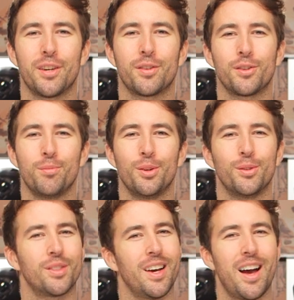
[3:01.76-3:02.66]
Jefferson
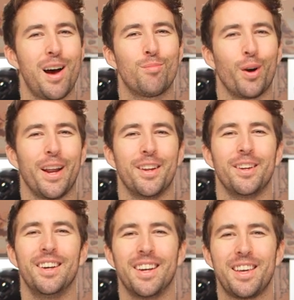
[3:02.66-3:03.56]
boots. I'm
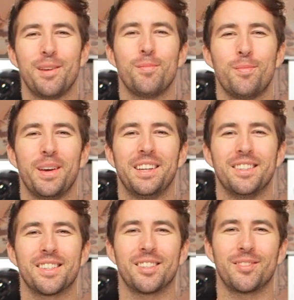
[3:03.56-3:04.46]
Brandon. Keep it
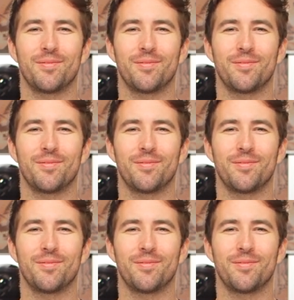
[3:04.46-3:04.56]
pinned.